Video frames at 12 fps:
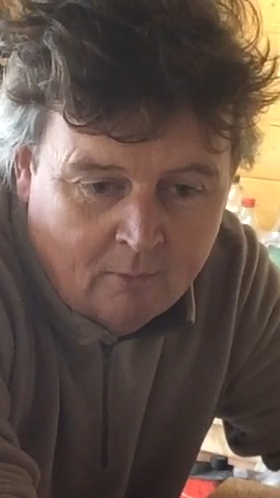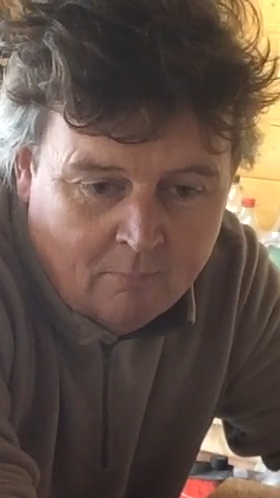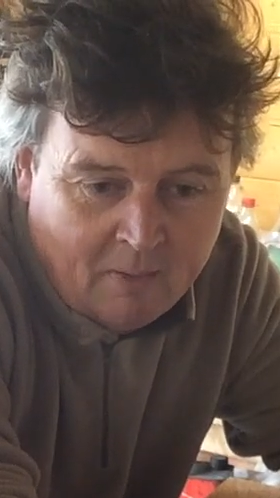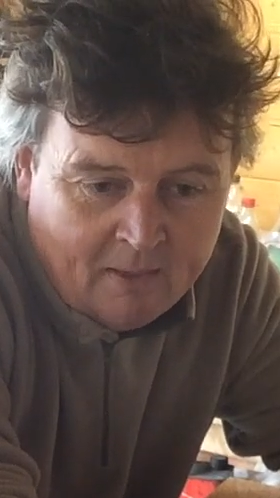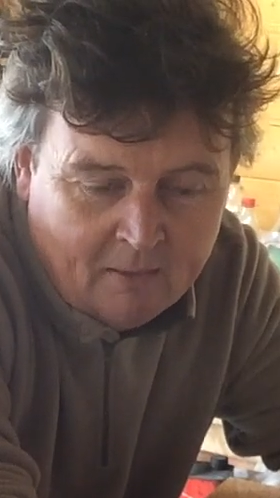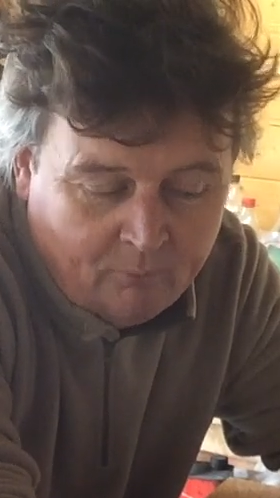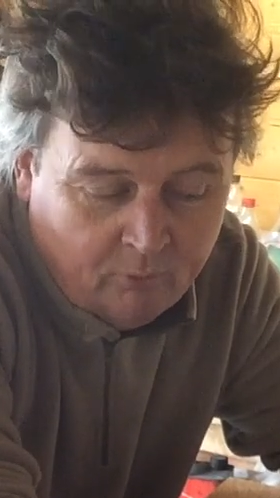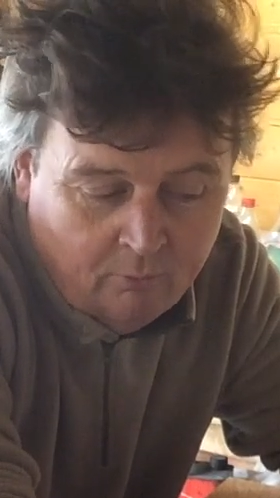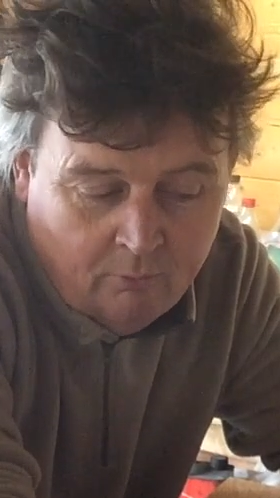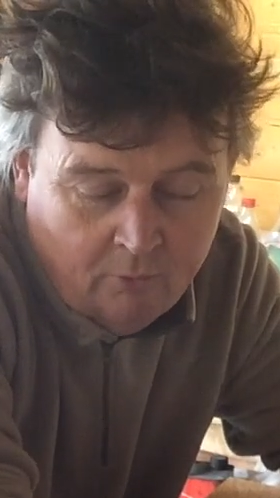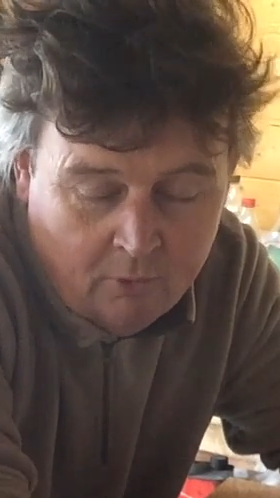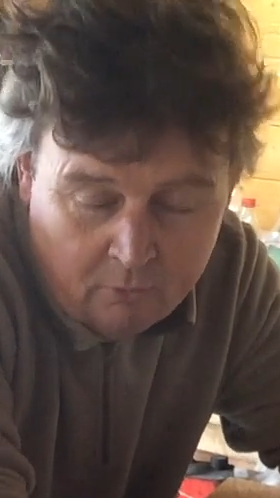making up
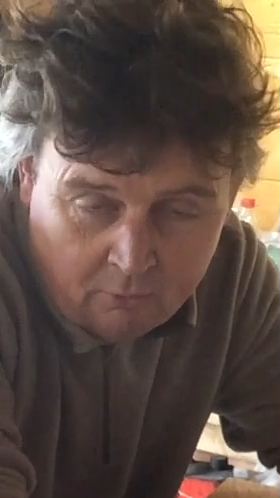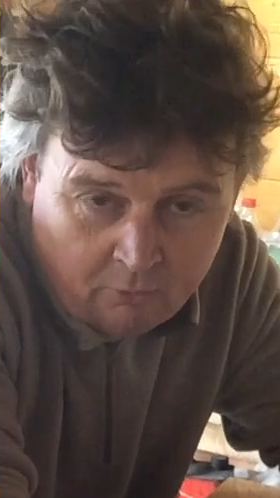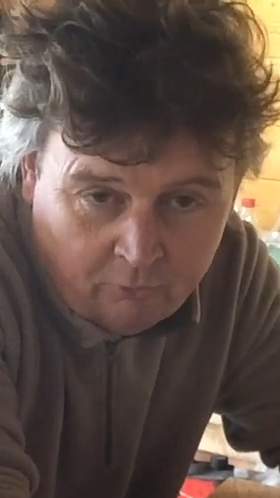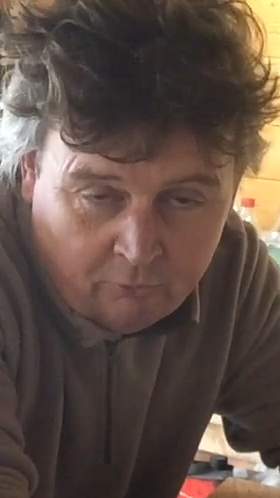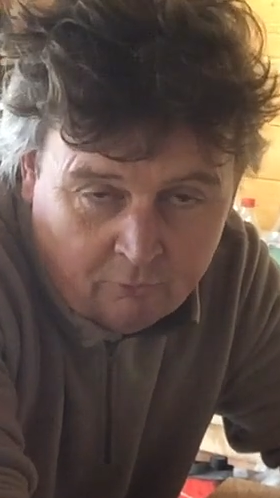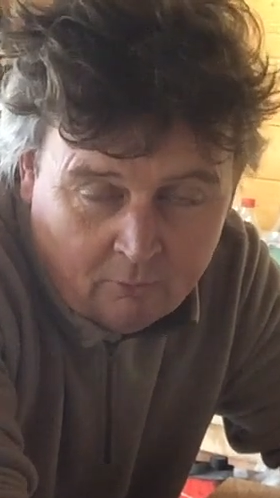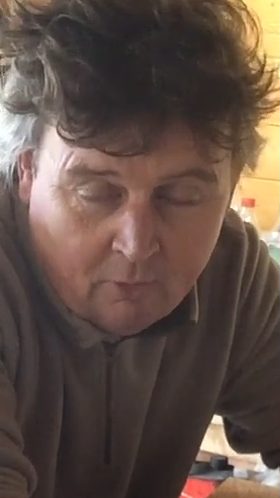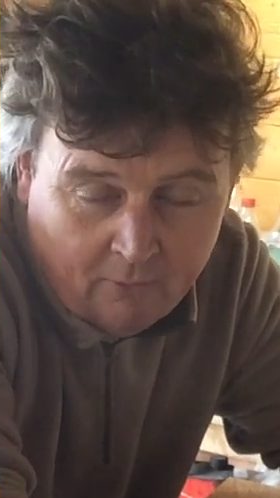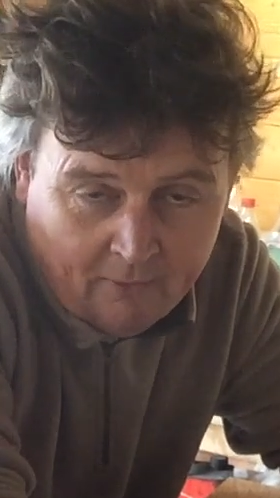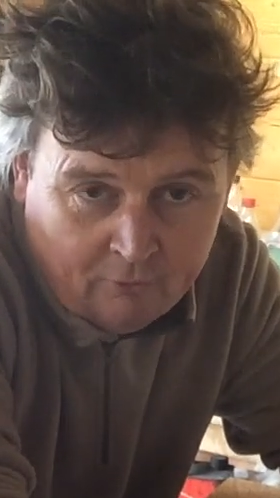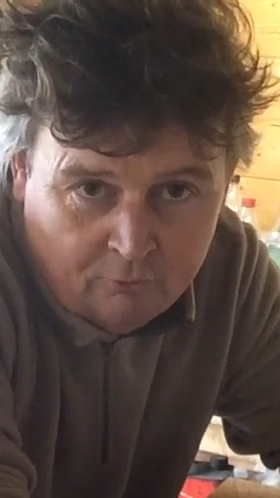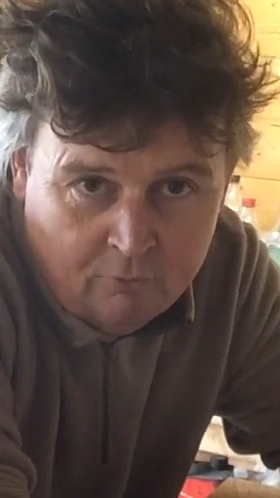some nucs, uh,
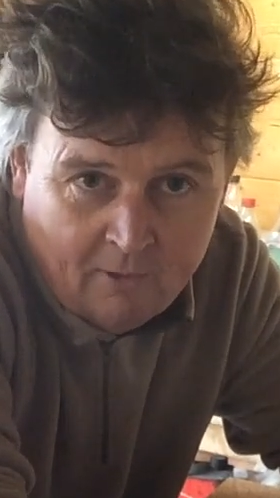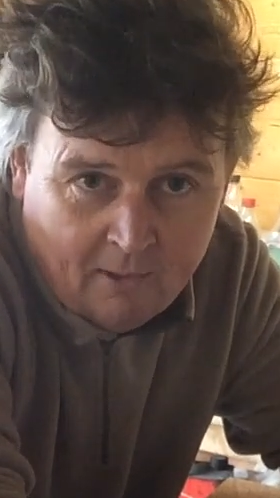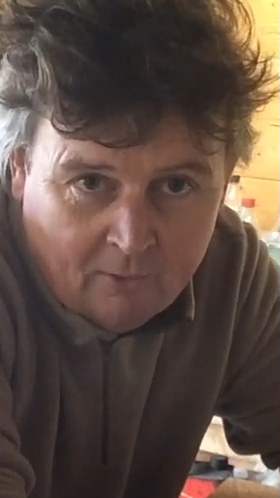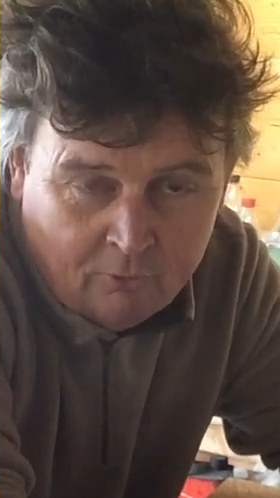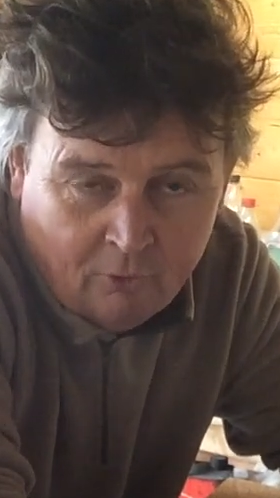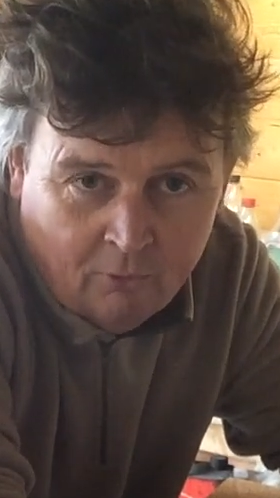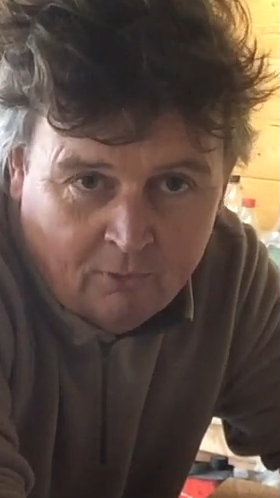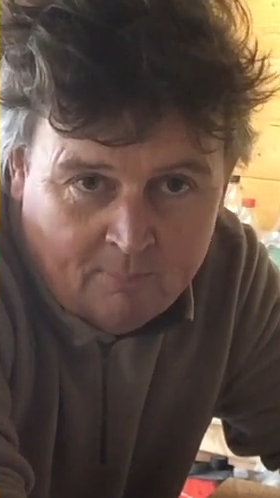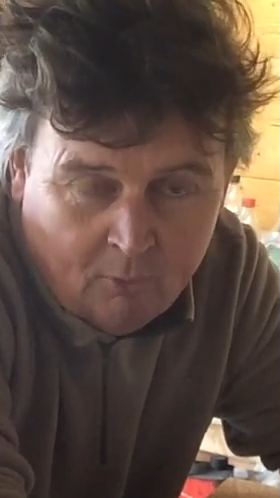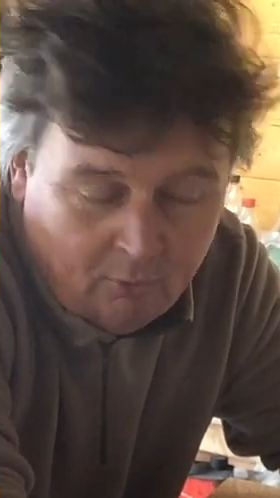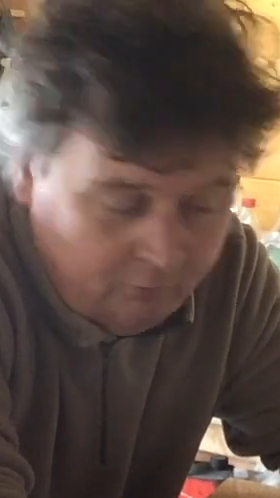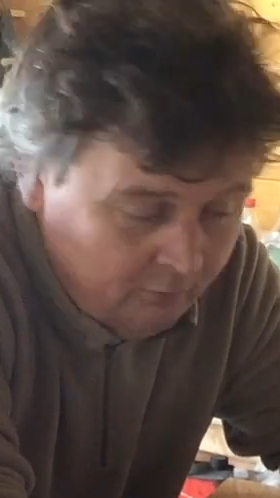that's nucleus
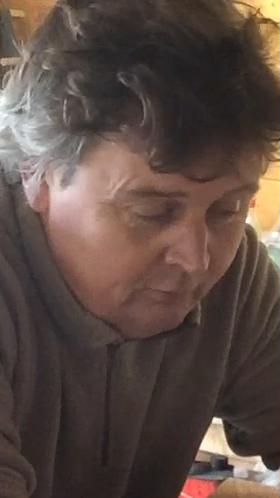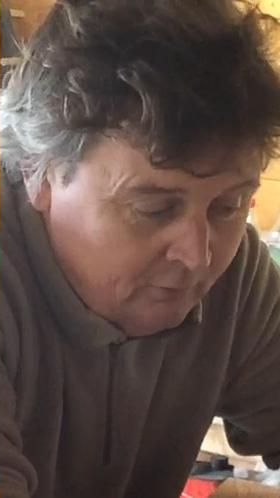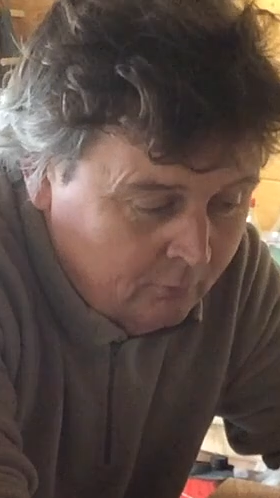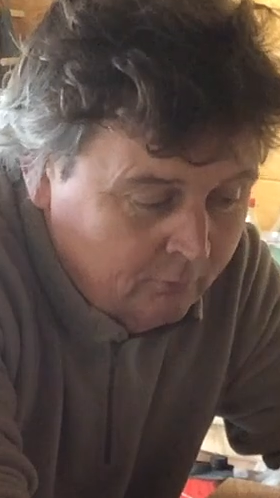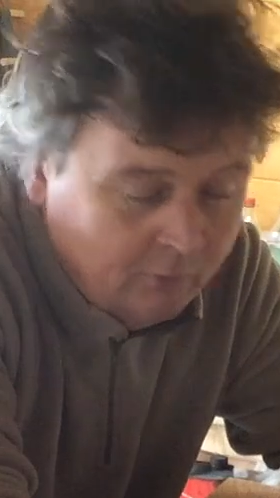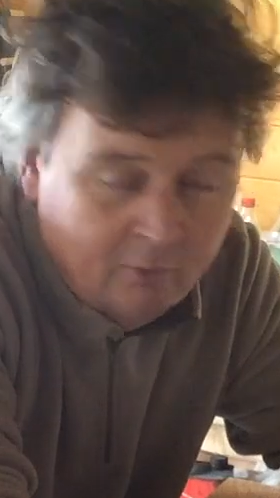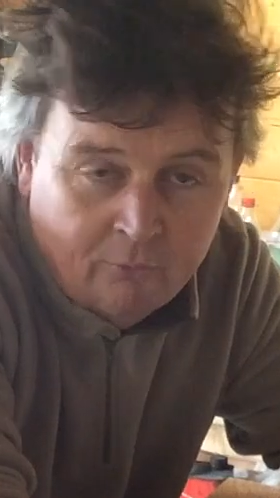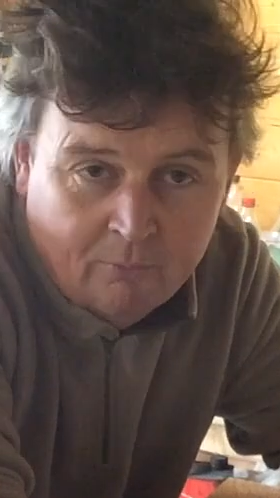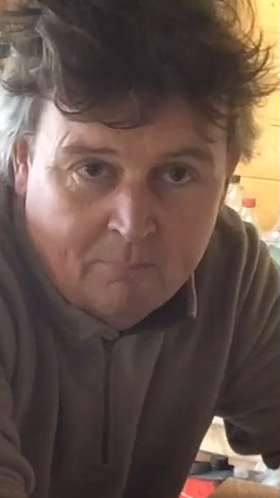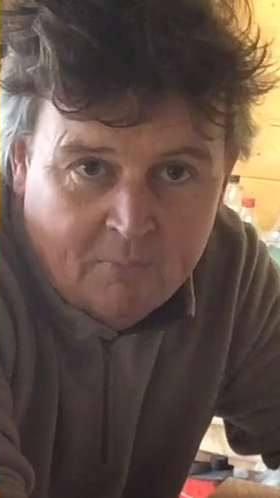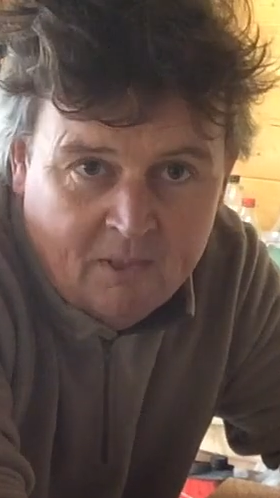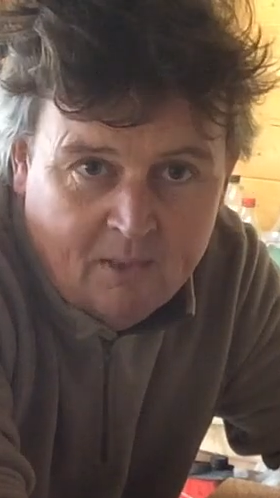colony boxes, and also
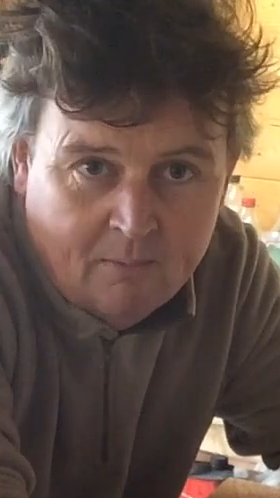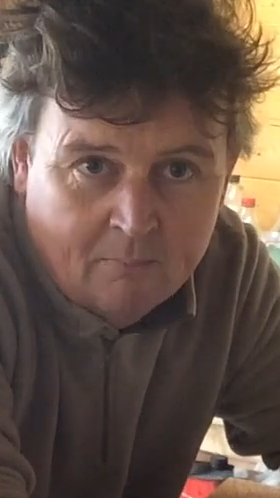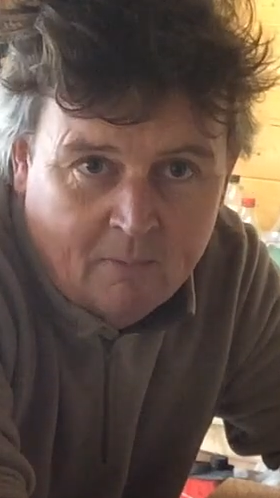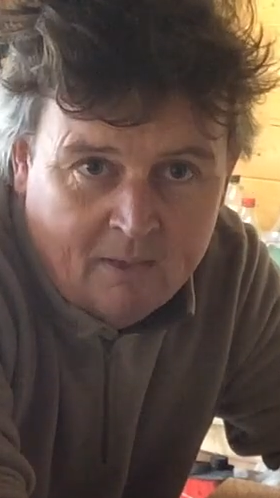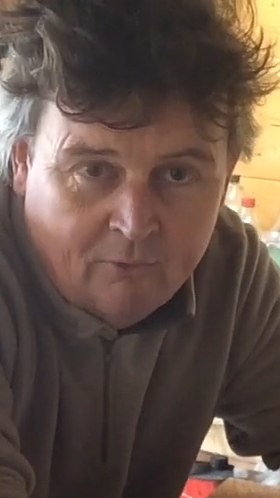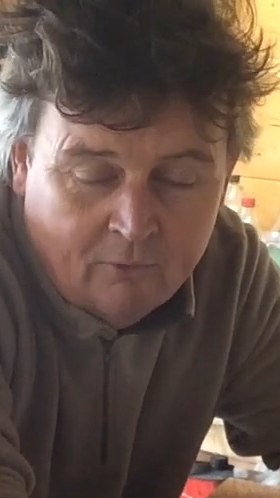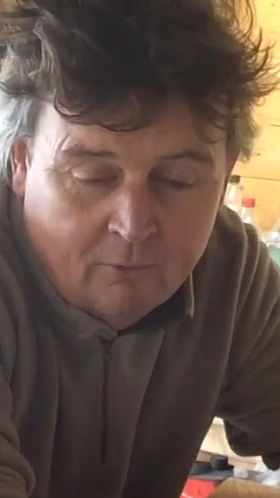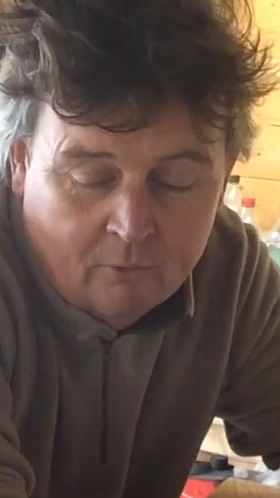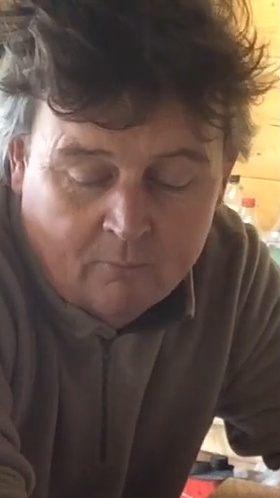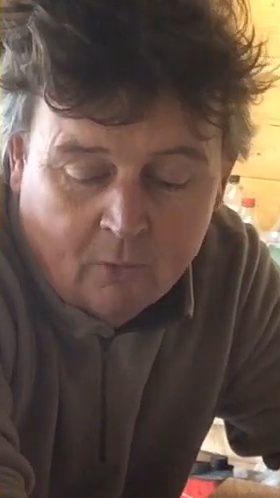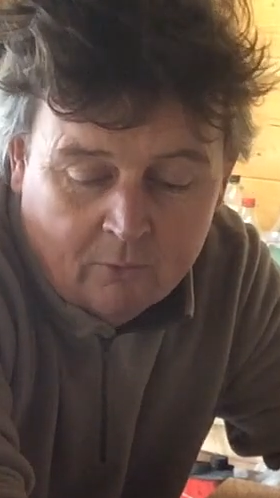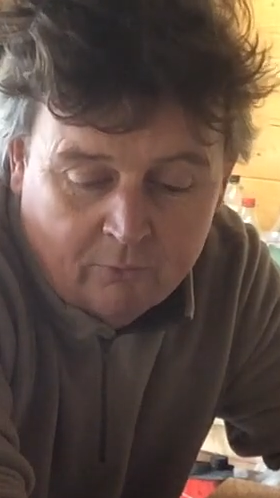some mini mating
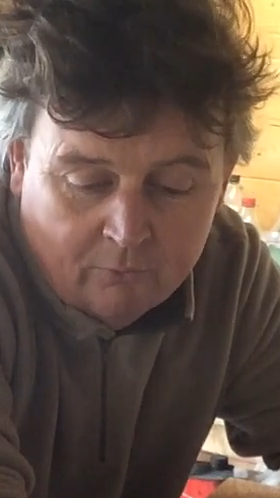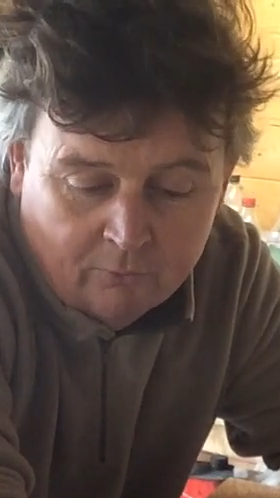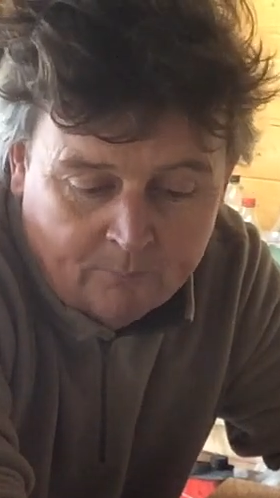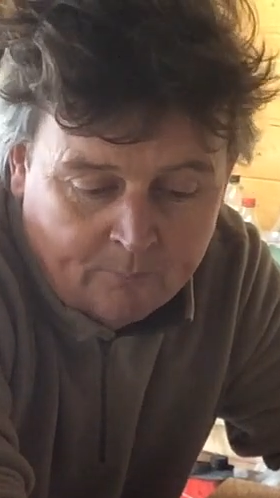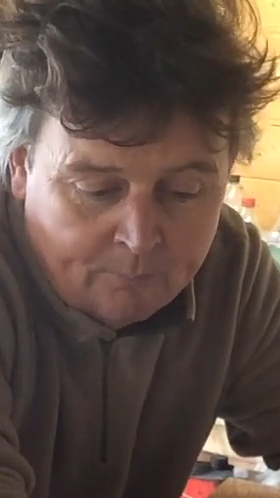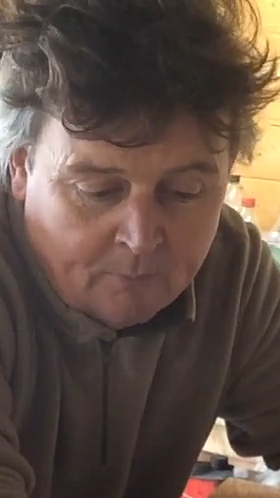nuc boxes.